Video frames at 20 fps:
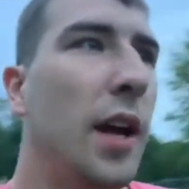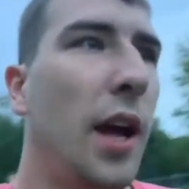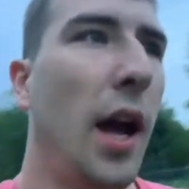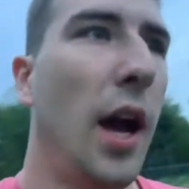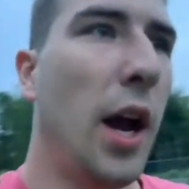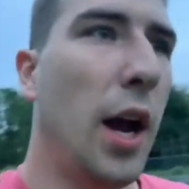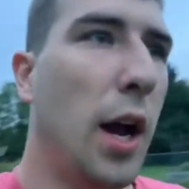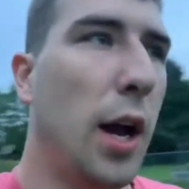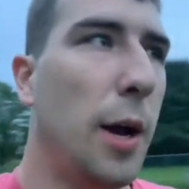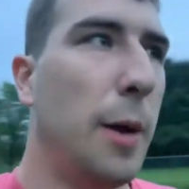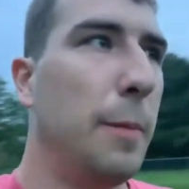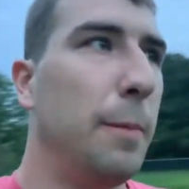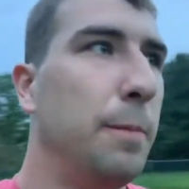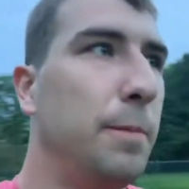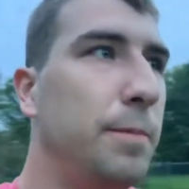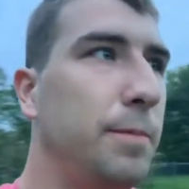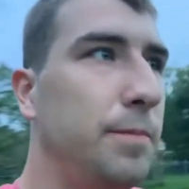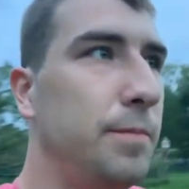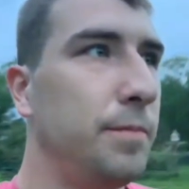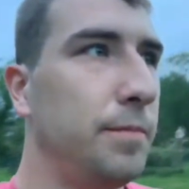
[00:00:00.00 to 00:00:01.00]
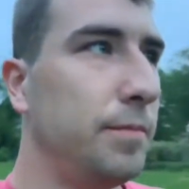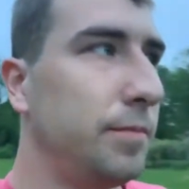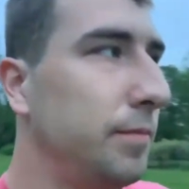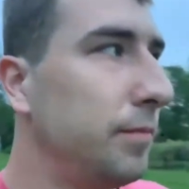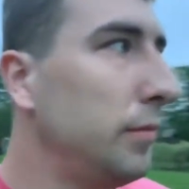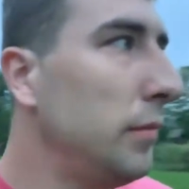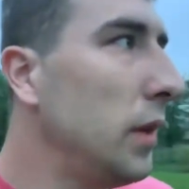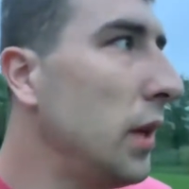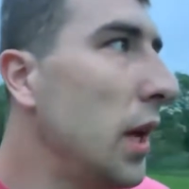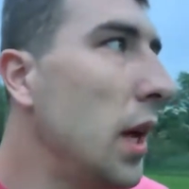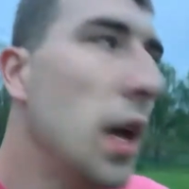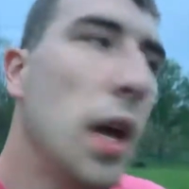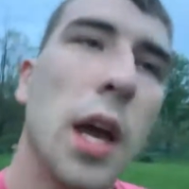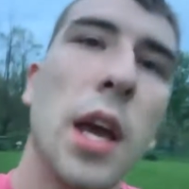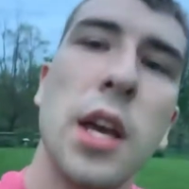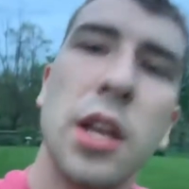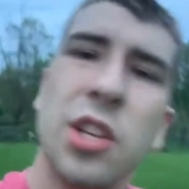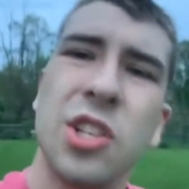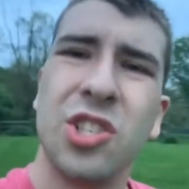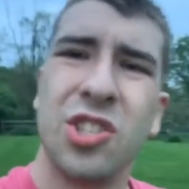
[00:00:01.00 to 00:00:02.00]
Um,
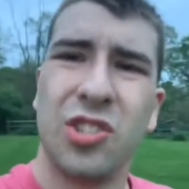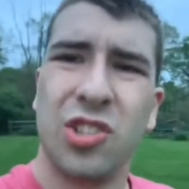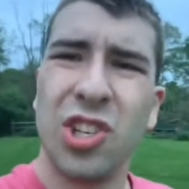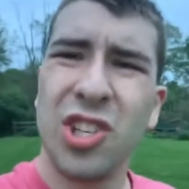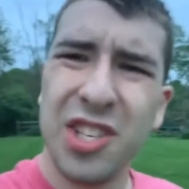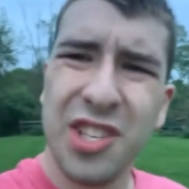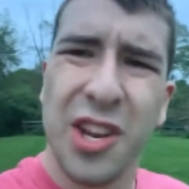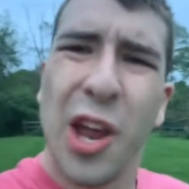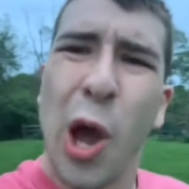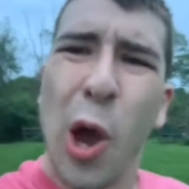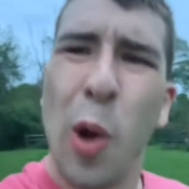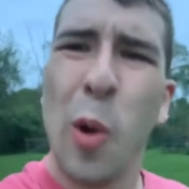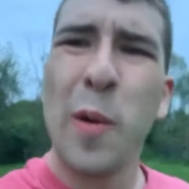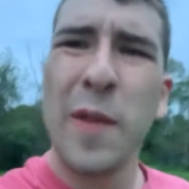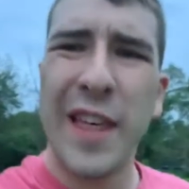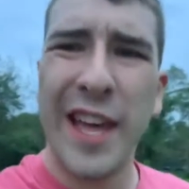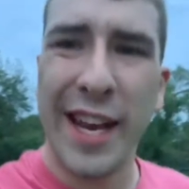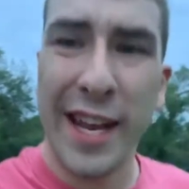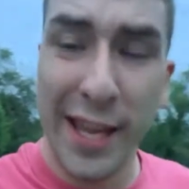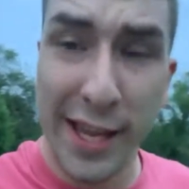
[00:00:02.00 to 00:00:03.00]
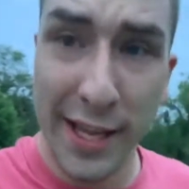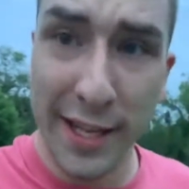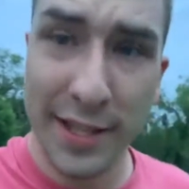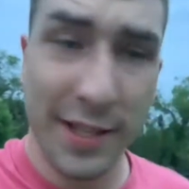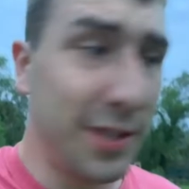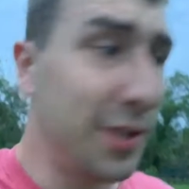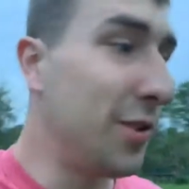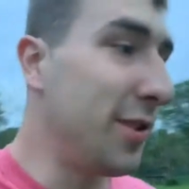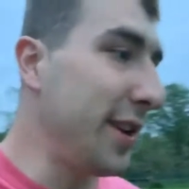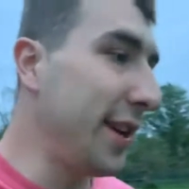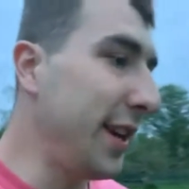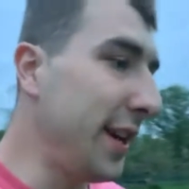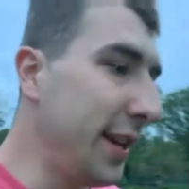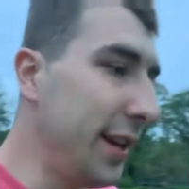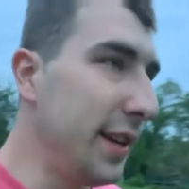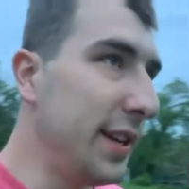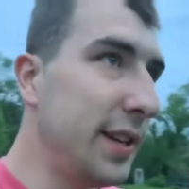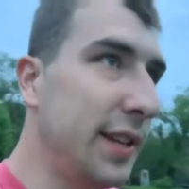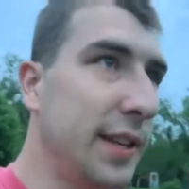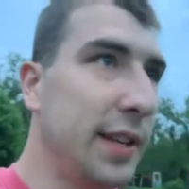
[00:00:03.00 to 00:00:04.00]
just know that history,
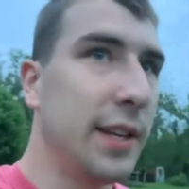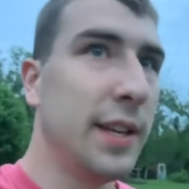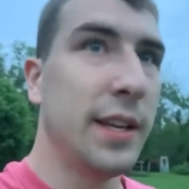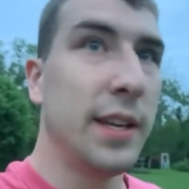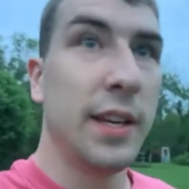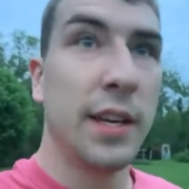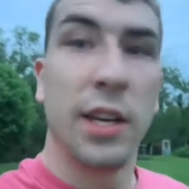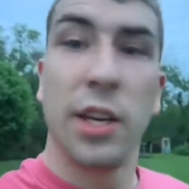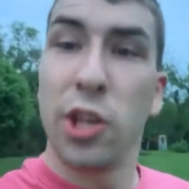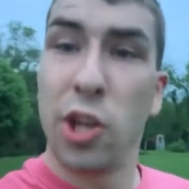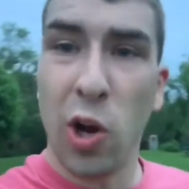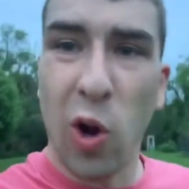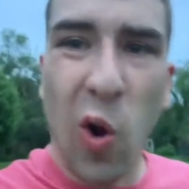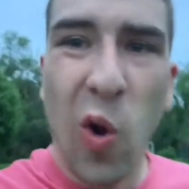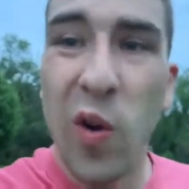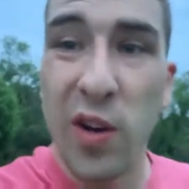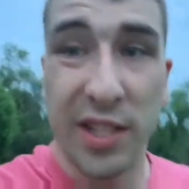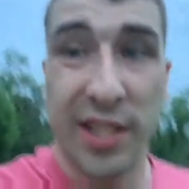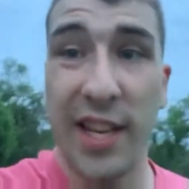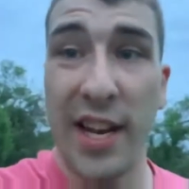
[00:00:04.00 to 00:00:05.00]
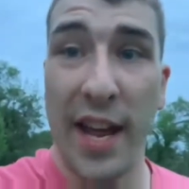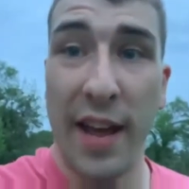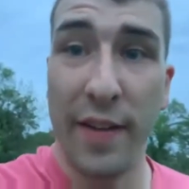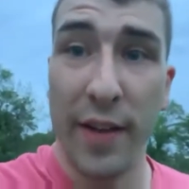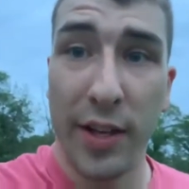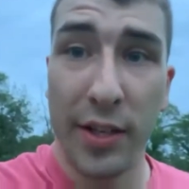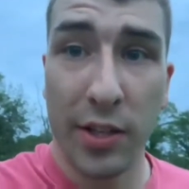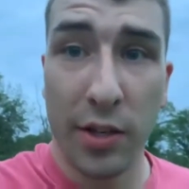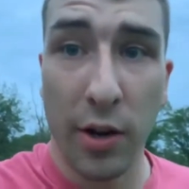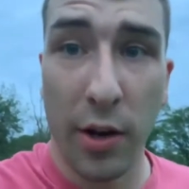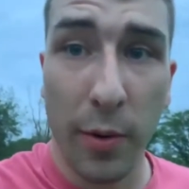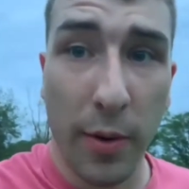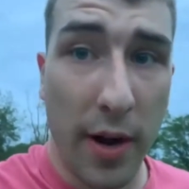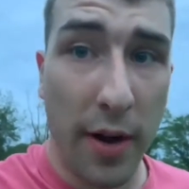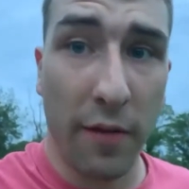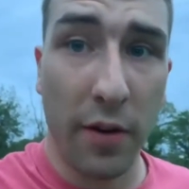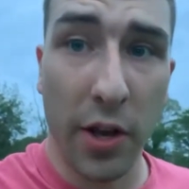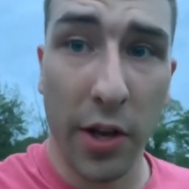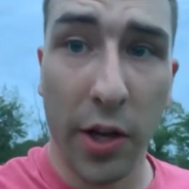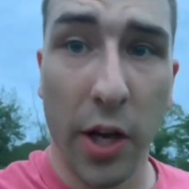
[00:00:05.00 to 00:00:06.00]
you're always going to have history
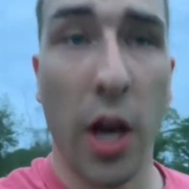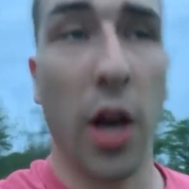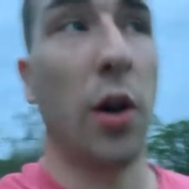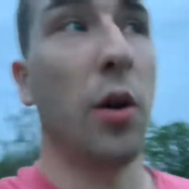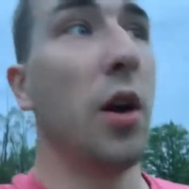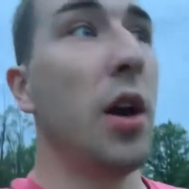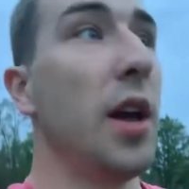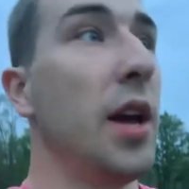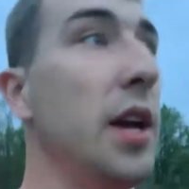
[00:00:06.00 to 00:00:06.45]
wherever you go.